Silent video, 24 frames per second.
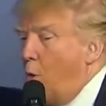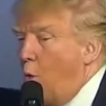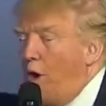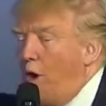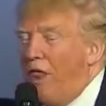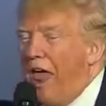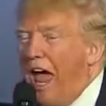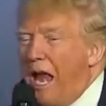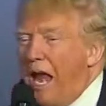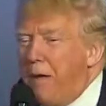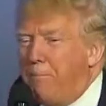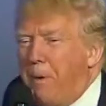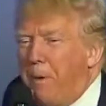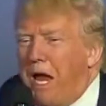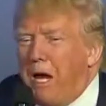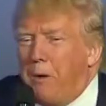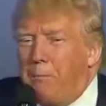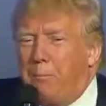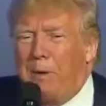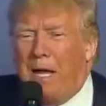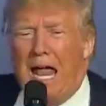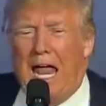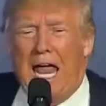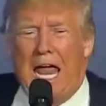When that big
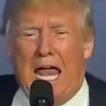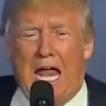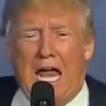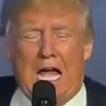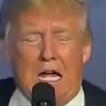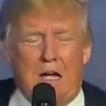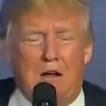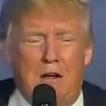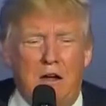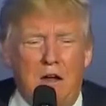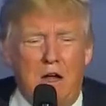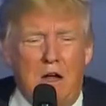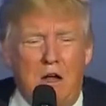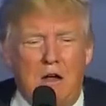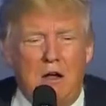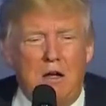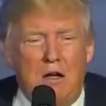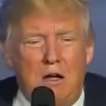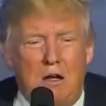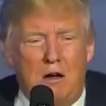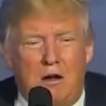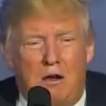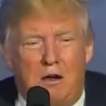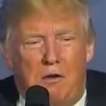plane
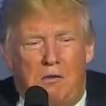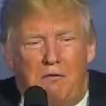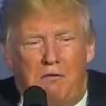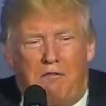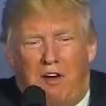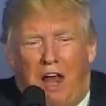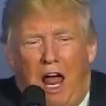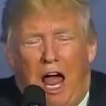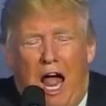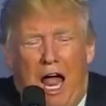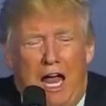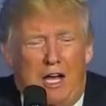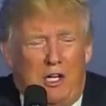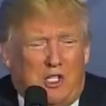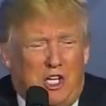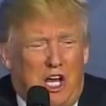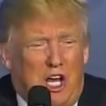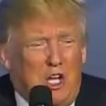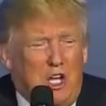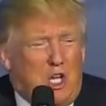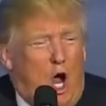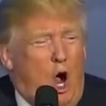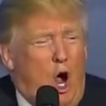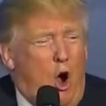flies
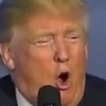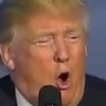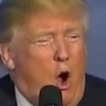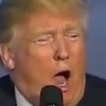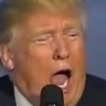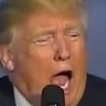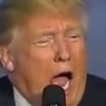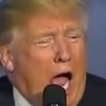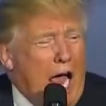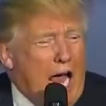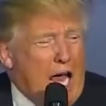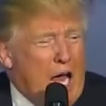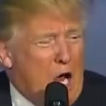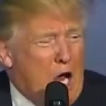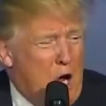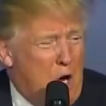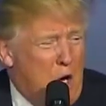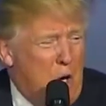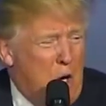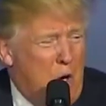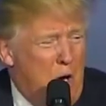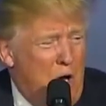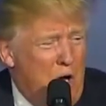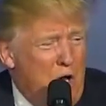into
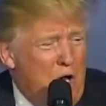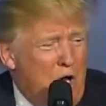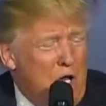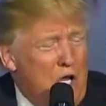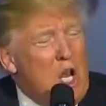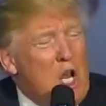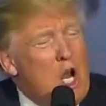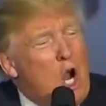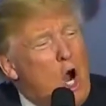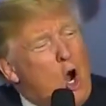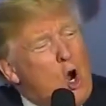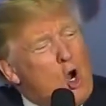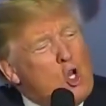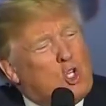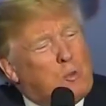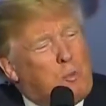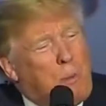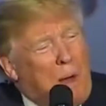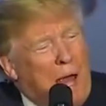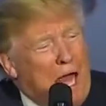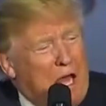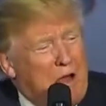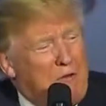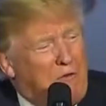Ohio, you know who's
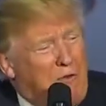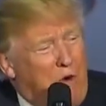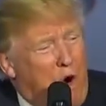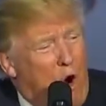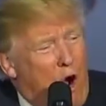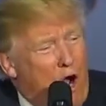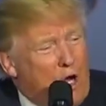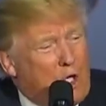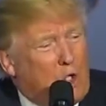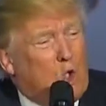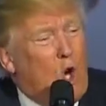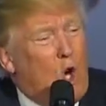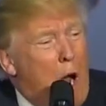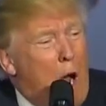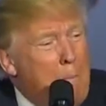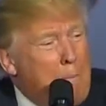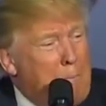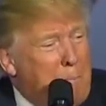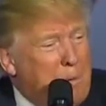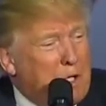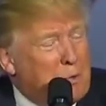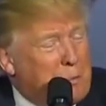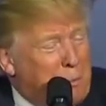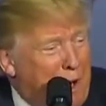paying for it?
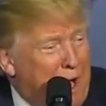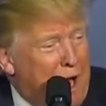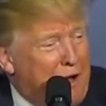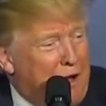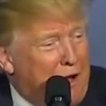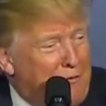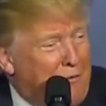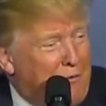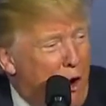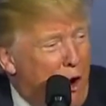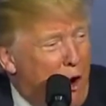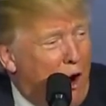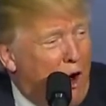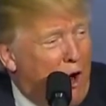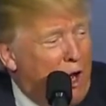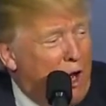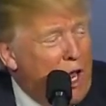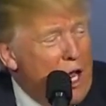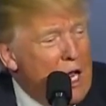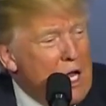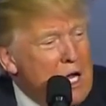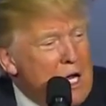Trump is paying for it.